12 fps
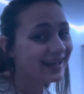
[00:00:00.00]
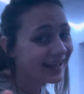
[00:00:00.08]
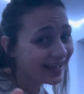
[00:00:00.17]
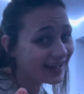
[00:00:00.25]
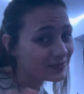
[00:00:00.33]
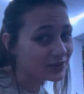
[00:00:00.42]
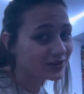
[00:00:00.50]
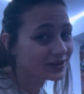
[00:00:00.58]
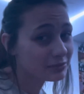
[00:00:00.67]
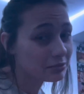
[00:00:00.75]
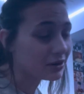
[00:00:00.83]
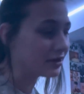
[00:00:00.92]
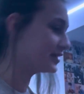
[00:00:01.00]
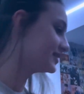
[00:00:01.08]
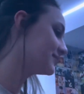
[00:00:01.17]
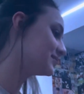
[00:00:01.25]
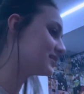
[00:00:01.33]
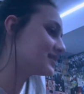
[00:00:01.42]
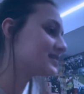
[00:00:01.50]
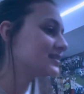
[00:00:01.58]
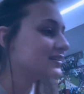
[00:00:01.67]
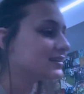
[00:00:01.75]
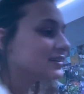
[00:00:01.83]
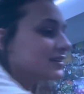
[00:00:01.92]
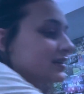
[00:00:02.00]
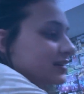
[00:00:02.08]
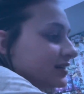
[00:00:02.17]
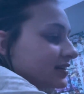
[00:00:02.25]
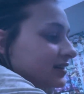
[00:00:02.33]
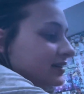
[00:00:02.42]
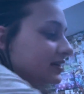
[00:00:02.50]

I'm throwing him a party because he